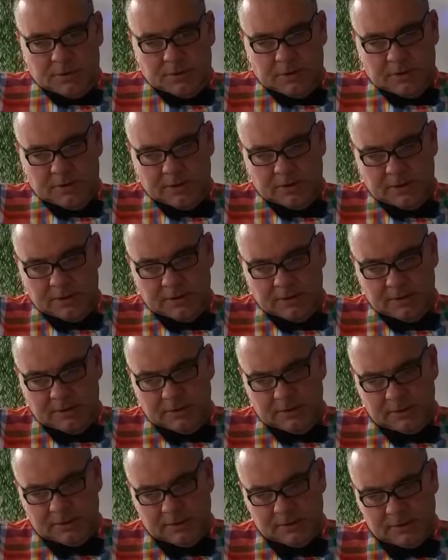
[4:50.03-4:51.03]

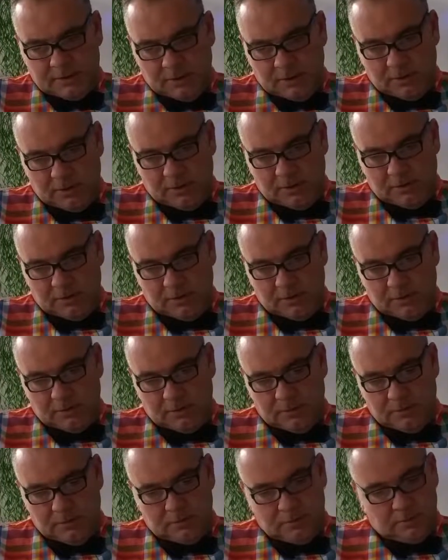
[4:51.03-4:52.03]
Uh,
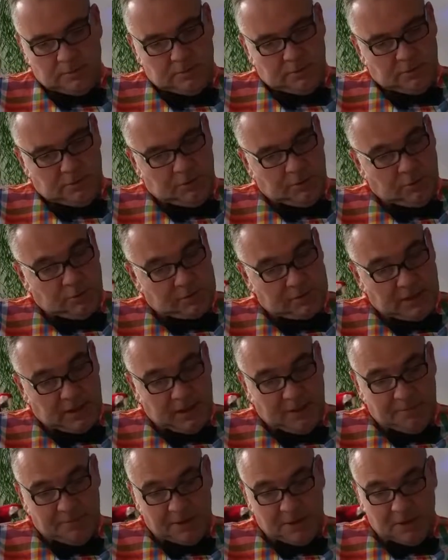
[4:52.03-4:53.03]
so,
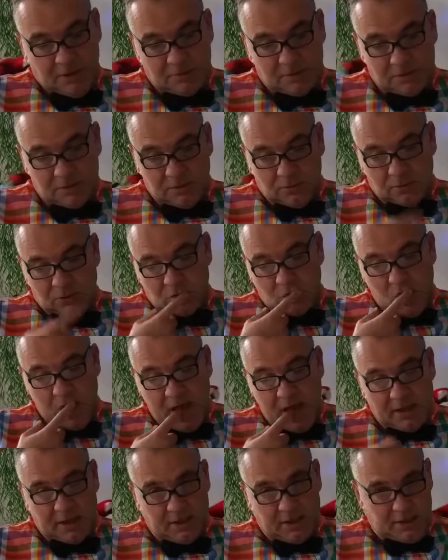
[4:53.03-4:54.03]
Yosaka becomes close to
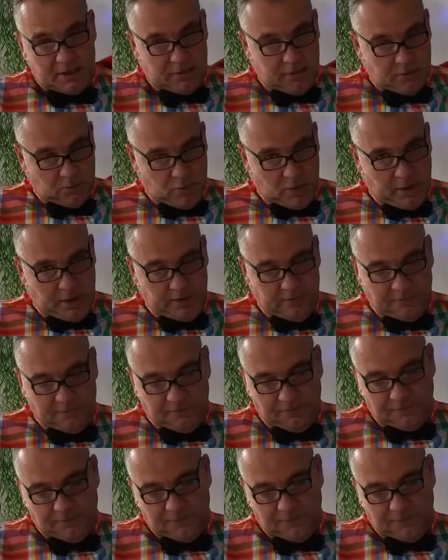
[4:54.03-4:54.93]
Aki, the wife.